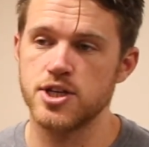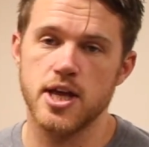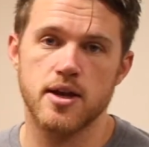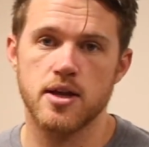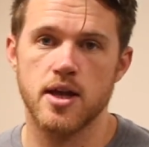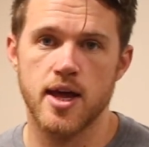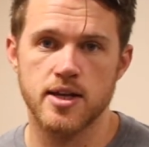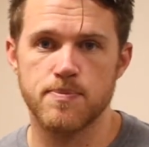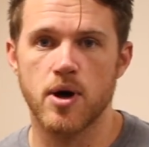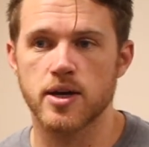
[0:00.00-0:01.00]
She
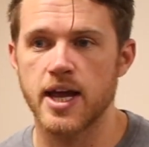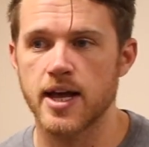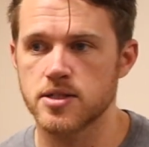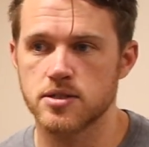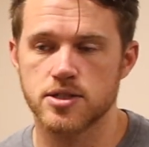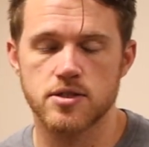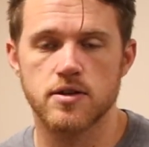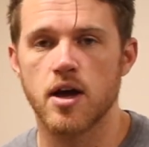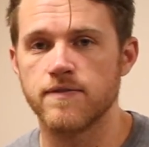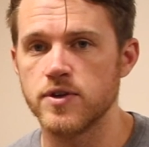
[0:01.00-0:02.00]
edits podcasts, just
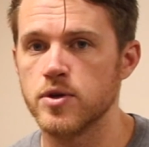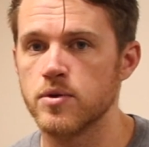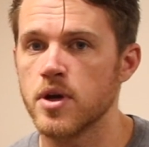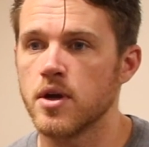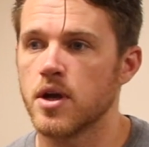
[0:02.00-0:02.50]
a few.